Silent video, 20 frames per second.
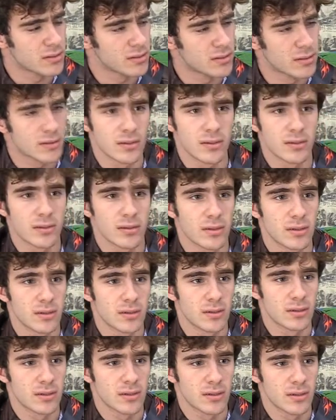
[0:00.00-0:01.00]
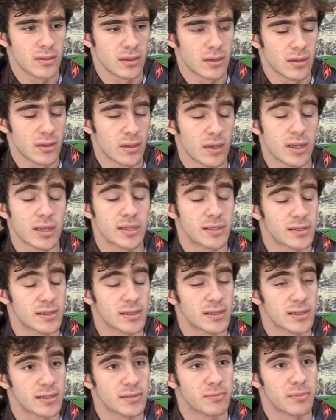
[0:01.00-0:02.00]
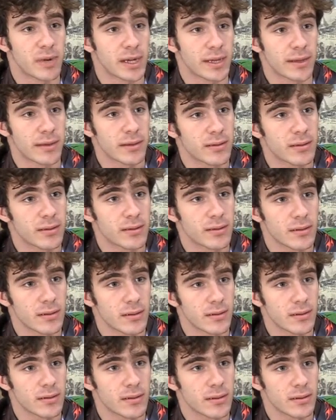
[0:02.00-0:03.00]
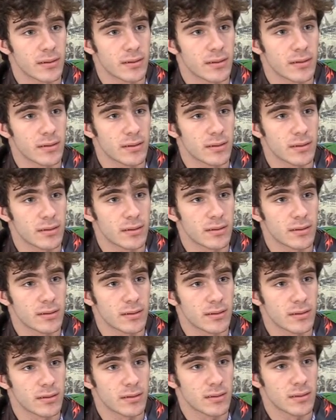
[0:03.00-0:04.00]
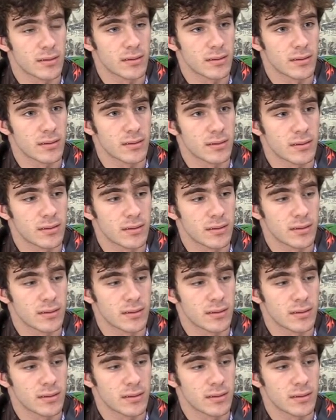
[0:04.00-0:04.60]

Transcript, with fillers: And what's your name? It's it's Mike. And what do you play?